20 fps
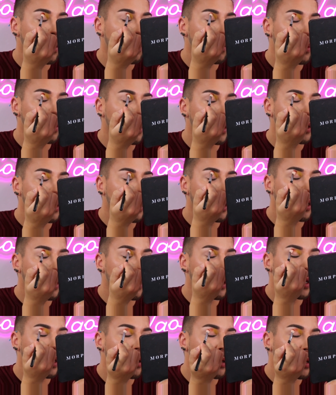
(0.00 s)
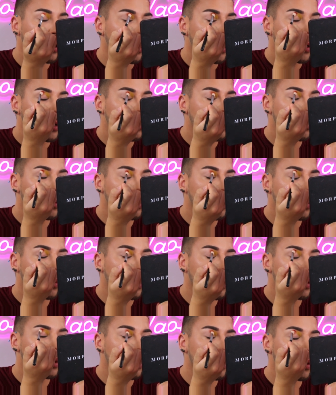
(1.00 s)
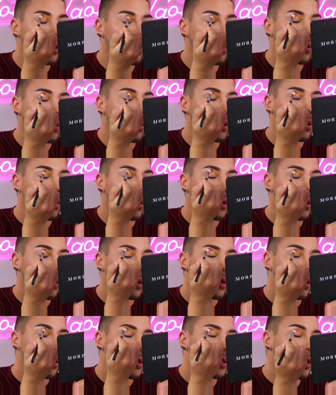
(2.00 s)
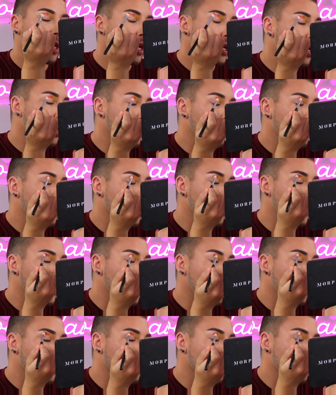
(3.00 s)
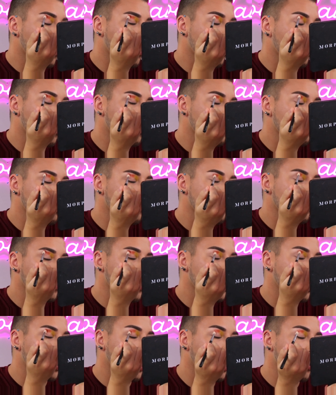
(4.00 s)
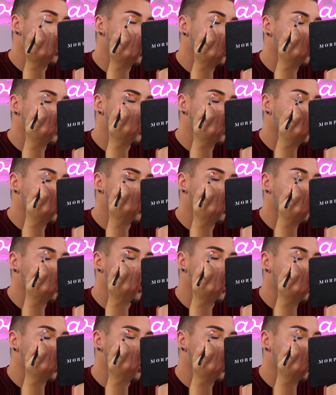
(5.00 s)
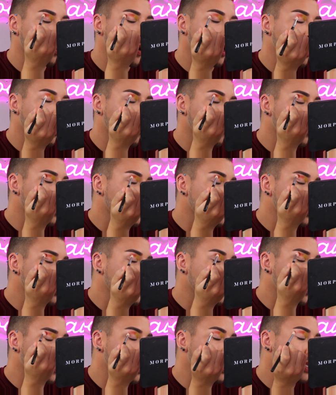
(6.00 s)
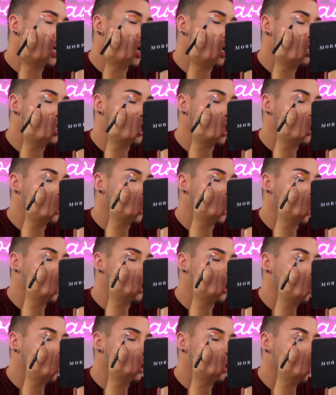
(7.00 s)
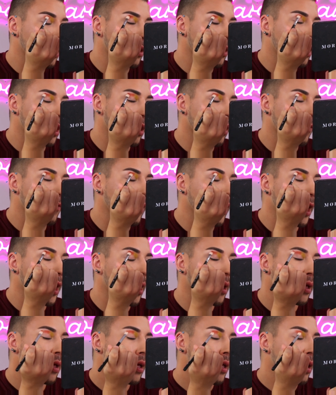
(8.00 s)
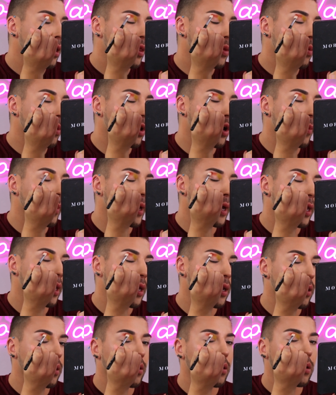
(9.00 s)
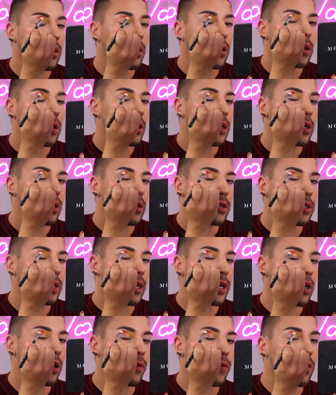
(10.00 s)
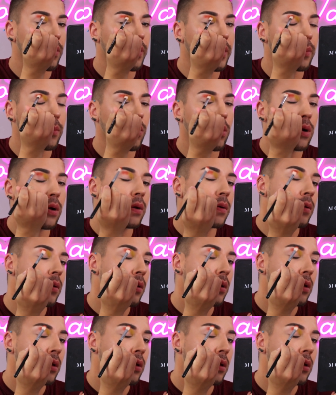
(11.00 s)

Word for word: and blend it in. So I'm just going to take it over about mm, another third of the way over to it right there, just in case he does another color. If not, we'll go back in and take it over a bit more.